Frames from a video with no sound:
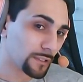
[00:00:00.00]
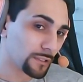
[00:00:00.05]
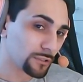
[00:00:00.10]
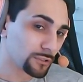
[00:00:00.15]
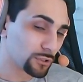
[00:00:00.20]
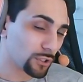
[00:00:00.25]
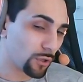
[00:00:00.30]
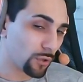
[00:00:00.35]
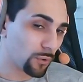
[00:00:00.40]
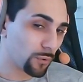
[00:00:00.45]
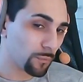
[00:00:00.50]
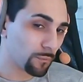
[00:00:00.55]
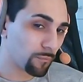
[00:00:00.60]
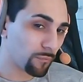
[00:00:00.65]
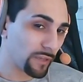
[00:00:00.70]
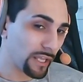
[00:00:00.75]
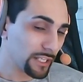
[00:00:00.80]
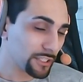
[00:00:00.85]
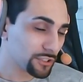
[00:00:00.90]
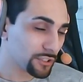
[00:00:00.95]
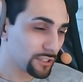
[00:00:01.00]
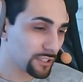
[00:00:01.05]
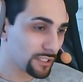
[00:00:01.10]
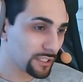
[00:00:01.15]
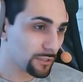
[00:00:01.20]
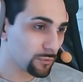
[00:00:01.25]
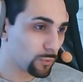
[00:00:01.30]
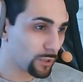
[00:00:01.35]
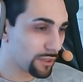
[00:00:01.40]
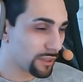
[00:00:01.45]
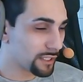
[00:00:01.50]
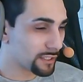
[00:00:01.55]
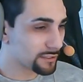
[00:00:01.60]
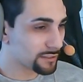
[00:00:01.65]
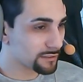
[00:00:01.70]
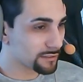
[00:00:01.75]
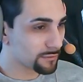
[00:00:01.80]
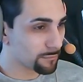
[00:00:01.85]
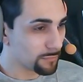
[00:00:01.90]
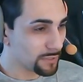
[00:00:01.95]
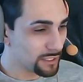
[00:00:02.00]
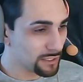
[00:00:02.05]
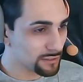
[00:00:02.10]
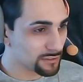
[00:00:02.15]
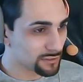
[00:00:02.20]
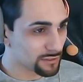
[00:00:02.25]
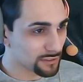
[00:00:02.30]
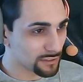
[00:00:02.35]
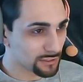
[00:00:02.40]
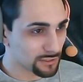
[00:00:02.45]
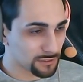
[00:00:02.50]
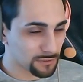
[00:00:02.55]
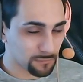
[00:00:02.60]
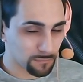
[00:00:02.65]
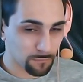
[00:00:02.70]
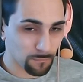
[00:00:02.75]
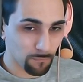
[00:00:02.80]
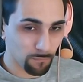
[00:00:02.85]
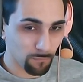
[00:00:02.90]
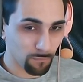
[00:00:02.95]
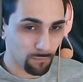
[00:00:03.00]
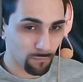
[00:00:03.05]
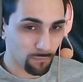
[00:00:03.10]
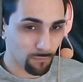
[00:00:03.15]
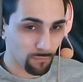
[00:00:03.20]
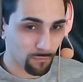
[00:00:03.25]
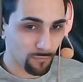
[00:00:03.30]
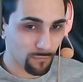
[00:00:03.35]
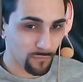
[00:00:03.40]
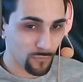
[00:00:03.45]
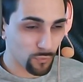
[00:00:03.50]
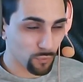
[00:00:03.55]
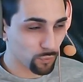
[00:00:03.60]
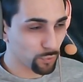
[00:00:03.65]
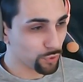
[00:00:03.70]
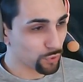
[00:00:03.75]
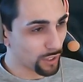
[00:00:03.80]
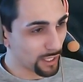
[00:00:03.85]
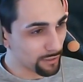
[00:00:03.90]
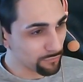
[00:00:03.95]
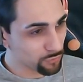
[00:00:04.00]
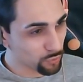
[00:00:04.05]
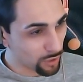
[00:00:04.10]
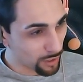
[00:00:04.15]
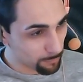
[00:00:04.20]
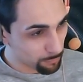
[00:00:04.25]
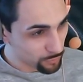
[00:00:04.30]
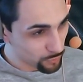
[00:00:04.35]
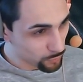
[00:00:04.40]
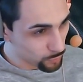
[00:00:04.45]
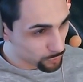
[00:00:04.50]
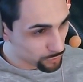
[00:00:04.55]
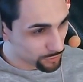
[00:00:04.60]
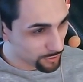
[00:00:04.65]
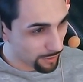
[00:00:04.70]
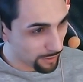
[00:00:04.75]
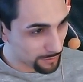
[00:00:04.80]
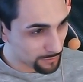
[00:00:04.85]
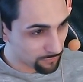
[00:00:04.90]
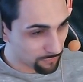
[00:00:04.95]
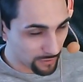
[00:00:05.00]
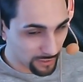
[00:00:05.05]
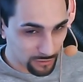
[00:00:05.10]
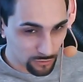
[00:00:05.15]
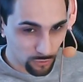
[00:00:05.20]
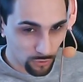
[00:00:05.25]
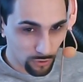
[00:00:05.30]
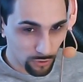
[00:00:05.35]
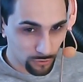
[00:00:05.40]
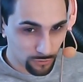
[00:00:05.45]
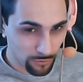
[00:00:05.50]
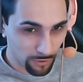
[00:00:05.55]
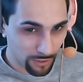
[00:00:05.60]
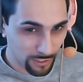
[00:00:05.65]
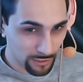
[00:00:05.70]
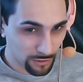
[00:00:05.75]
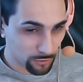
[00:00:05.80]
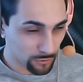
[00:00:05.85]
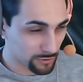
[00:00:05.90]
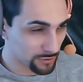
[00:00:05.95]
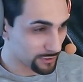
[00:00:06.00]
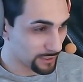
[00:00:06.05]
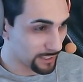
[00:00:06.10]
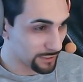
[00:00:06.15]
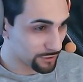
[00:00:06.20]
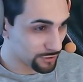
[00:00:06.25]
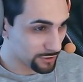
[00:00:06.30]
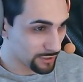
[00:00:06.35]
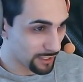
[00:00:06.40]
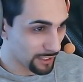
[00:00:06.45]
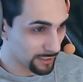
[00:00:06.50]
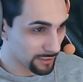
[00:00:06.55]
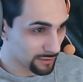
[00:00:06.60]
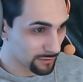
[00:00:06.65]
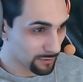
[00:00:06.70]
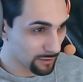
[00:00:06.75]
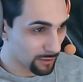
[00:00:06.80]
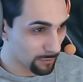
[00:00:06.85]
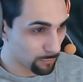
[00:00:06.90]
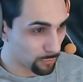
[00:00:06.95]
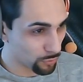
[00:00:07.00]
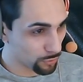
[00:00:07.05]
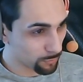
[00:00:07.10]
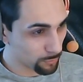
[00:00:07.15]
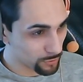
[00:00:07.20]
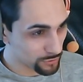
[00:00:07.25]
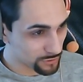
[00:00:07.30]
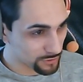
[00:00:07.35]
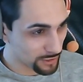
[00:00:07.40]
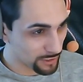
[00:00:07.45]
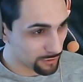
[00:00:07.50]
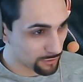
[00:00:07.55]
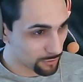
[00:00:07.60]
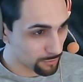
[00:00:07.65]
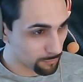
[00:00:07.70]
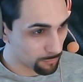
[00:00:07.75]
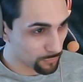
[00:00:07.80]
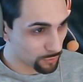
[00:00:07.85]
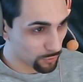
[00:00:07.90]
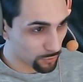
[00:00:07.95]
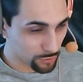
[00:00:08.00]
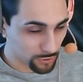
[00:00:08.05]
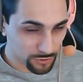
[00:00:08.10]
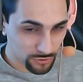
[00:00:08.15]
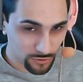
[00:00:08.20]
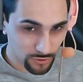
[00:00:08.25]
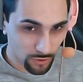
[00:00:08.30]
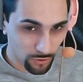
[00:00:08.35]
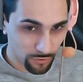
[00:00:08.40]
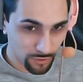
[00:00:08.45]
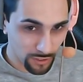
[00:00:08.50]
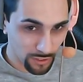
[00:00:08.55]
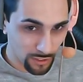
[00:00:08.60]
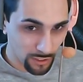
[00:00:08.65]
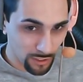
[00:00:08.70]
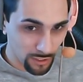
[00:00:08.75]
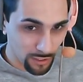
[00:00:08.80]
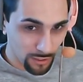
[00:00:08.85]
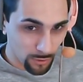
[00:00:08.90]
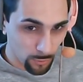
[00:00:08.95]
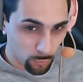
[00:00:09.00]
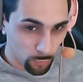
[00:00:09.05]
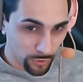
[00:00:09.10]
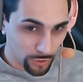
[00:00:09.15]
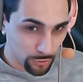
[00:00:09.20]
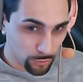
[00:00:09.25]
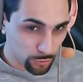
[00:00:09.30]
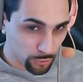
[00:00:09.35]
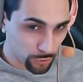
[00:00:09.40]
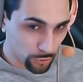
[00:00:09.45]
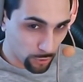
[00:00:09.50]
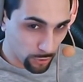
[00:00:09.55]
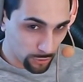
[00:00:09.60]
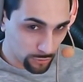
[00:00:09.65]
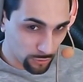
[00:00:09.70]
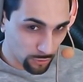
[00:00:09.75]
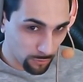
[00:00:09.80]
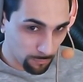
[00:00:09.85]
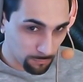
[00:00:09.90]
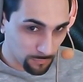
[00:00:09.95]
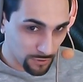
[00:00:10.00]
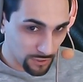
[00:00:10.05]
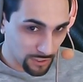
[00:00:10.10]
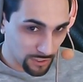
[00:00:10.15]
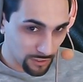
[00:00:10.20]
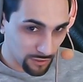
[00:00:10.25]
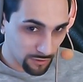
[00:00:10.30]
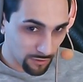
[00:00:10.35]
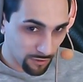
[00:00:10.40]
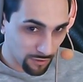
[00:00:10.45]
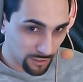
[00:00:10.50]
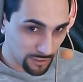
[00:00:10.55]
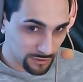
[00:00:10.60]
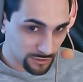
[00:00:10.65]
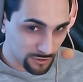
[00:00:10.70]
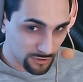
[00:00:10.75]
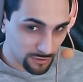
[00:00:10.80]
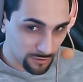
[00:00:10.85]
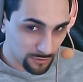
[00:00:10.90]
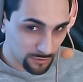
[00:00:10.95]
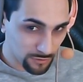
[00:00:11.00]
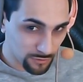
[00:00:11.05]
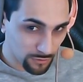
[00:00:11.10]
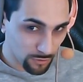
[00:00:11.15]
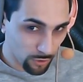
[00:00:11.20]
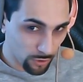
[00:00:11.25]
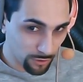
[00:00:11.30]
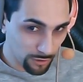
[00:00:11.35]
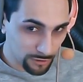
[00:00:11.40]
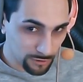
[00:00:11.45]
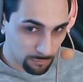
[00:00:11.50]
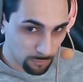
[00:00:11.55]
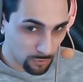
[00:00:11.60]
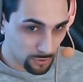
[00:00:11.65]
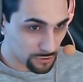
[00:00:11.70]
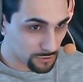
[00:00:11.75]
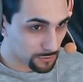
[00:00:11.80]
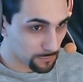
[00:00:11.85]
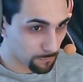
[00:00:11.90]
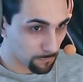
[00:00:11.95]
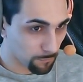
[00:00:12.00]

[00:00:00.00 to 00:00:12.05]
So actually what that means is you have to abuse that factor on stages like Pokemon Stadium, Yoshi Story, where you short hop knee these corner spots.